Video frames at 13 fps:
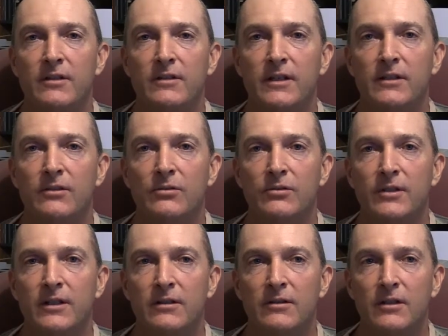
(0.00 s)
I killed
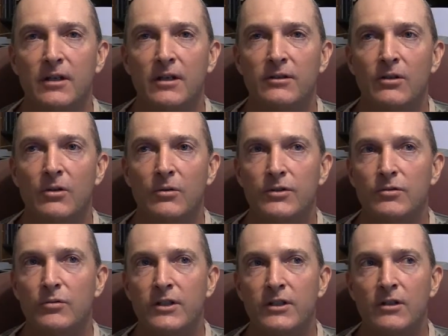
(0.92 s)
a doe at
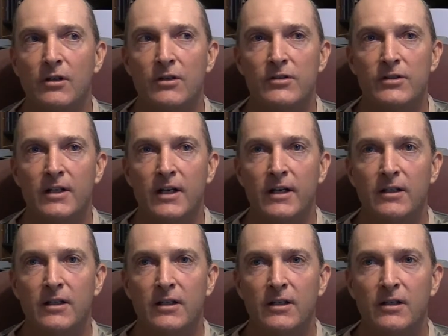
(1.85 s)
20 yards that I
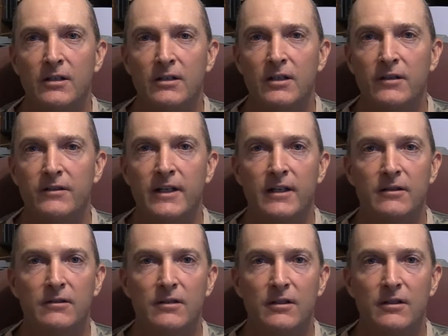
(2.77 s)
cut that